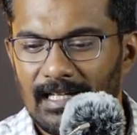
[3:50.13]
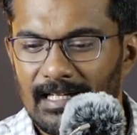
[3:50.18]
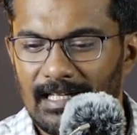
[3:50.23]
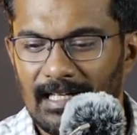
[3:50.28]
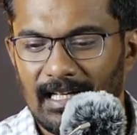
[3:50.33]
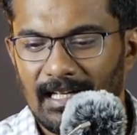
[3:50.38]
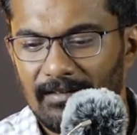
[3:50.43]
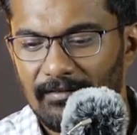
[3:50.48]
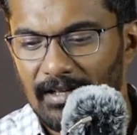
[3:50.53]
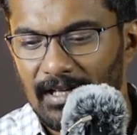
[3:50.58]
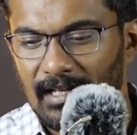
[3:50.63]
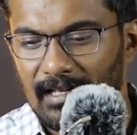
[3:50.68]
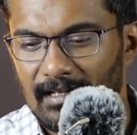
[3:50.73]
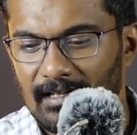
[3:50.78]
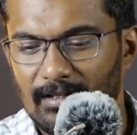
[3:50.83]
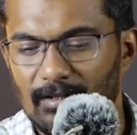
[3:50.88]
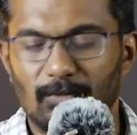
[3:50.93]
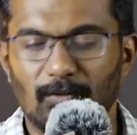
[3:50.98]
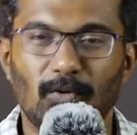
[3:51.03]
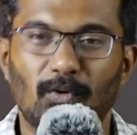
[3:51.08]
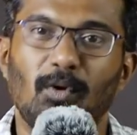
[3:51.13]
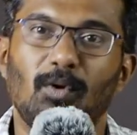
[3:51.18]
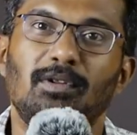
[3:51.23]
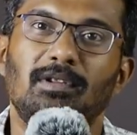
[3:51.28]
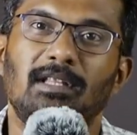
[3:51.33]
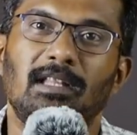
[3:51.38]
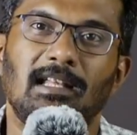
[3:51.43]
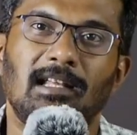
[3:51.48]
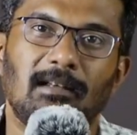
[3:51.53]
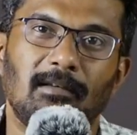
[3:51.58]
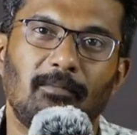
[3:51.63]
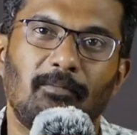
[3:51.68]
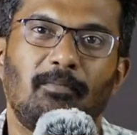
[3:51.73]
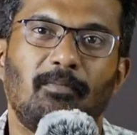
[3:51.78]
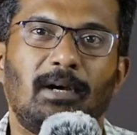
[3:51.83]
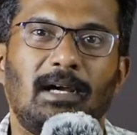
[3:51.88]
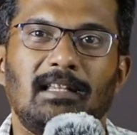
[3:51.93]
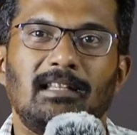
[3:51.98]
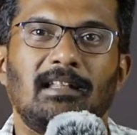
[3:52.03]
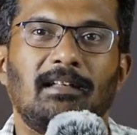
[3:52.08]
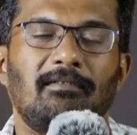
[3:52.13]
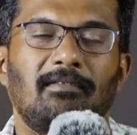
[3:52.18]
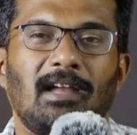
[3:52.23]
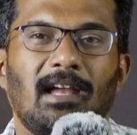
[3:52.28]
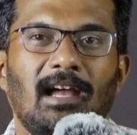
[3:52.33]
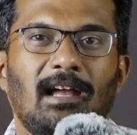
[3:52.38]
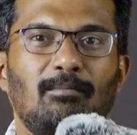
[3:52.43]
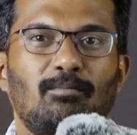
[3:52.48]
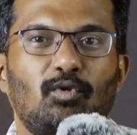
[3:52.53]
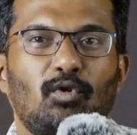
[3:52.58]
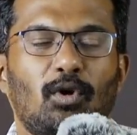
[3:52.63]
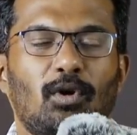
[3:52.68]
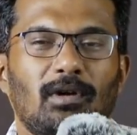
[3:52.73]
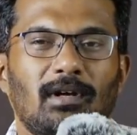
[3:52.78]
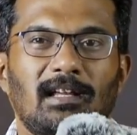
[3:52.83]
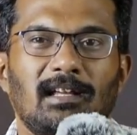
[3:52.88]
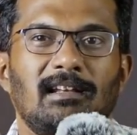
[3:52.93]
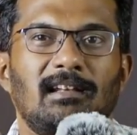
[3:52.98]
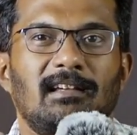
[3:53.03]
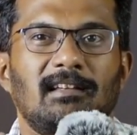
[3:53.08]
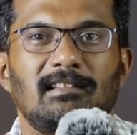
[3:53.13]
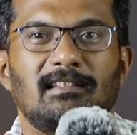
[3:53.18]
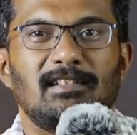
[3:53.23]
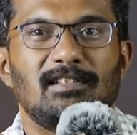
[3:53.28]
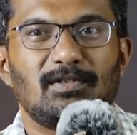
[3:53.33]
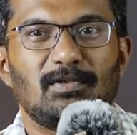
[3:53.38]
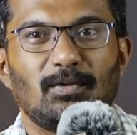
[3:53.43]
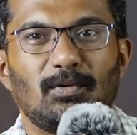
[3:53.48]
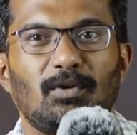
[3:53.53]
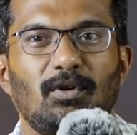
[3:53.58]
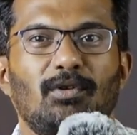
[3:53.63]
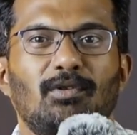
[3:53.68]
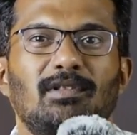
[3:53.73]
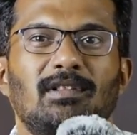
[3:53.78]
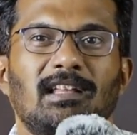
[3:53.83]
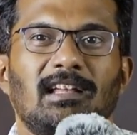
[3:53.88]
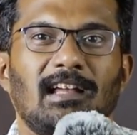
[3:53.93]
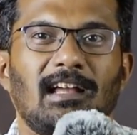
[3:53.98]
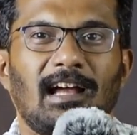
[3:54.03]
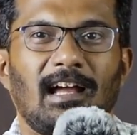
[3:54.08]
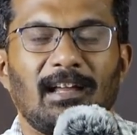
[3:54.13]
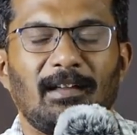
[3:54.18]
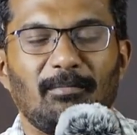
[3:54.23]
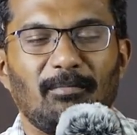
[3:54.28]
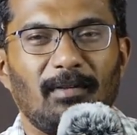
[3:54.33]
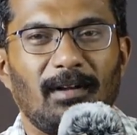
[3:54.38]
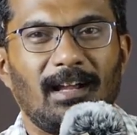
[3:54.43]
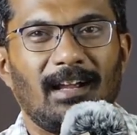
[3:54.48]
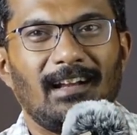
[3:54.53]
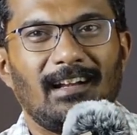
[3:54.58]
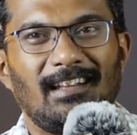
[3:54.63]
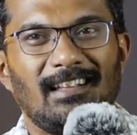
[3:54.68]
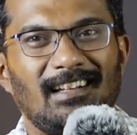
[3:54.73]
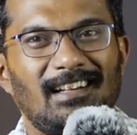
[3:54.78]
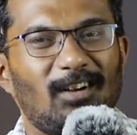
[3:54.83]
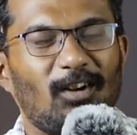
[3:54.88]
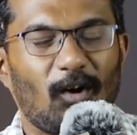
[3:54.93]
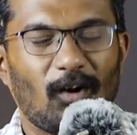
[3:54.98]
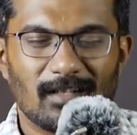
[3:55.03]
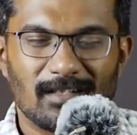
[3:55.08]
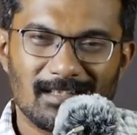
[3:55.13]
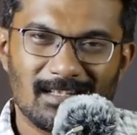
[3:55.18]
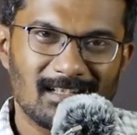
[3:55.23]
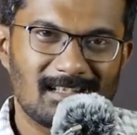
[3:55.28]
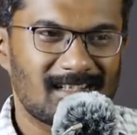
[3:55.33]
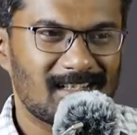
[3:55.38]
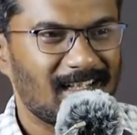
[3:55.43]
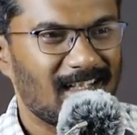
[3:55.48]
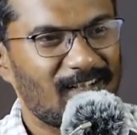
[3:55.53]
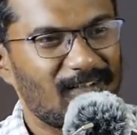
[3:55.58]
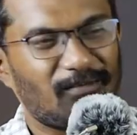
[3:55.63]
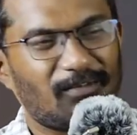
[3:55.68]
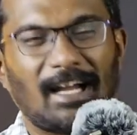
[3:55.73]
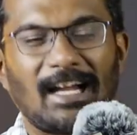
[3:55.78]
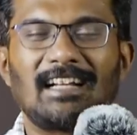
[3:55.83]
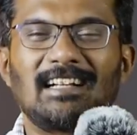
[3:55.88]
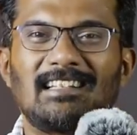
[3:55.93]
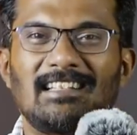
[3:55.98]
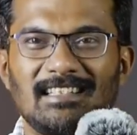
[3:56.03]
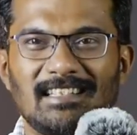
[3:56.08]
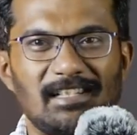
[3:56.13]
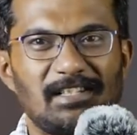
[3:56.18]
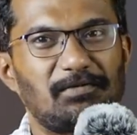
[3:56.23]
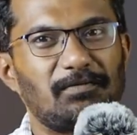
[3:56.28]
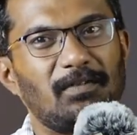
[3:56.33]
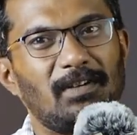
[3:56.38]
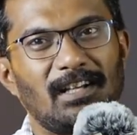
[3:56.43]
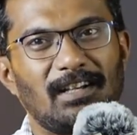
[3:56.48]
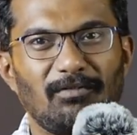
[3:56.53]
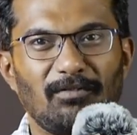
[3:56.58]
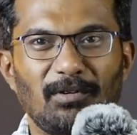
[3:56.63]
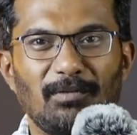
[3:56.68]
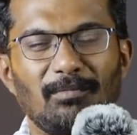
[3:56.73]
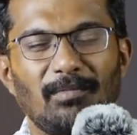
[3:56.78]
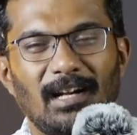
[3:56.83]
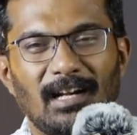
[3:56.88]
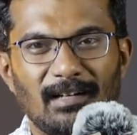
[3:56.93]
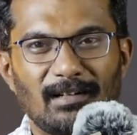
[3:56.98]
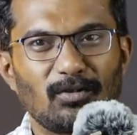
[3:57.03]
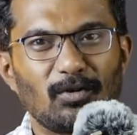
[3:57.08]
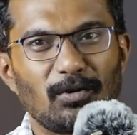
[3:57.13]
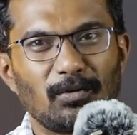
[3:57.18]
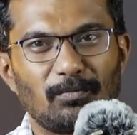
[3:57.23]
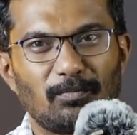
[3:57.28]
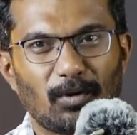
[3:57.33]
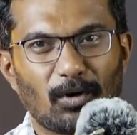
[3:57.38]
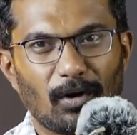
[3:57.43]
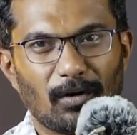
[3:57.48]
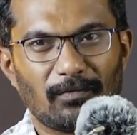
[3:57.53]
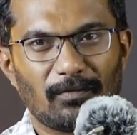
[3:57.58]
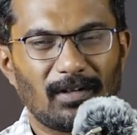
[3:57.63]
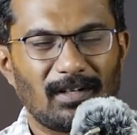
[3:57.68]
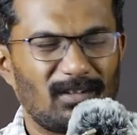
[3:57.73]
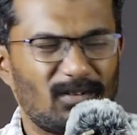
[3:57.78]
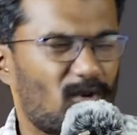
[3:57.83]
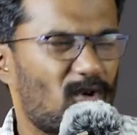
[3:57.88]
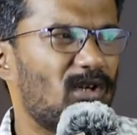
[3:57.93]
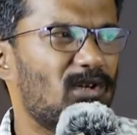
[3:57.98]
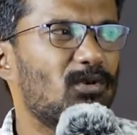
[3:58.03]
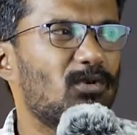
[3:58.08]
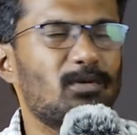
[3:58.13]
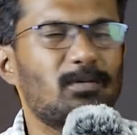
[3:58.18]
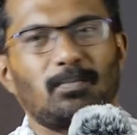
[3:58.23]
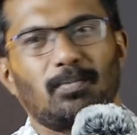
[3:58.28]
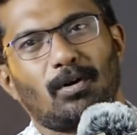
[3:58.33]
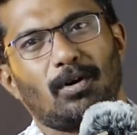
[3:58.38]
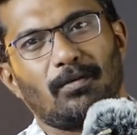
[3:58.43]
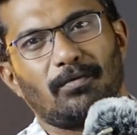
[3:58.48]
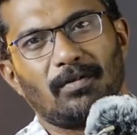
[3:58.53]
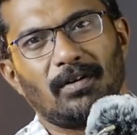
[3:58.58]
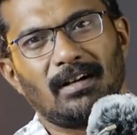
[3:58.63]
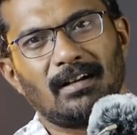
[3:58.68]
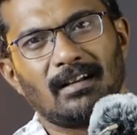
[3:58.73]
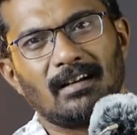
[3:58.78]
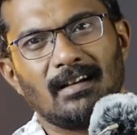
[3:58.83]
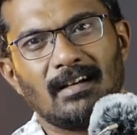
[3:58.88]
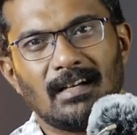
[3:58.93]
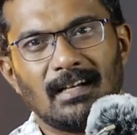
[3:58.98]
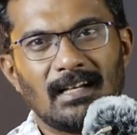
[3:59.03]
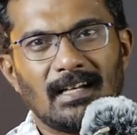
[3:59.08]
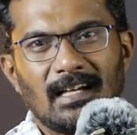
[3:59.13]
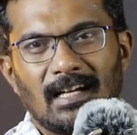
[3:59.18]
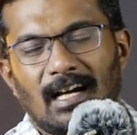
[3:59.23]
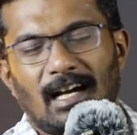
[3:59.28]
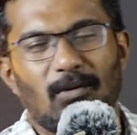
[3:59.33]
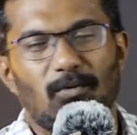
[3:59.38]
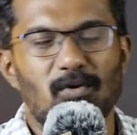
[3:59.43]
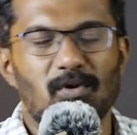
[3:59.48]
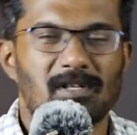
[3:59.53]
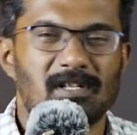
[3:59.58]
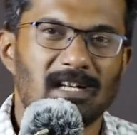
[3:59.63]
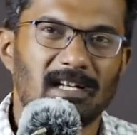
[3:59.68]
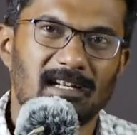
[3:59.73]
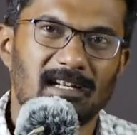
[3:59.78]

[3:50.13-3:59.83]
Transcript: Anyway, you don't think, by the way I am talking like this, you don't think I made losses. In fact, this week we made good profit. Not good profit, I would say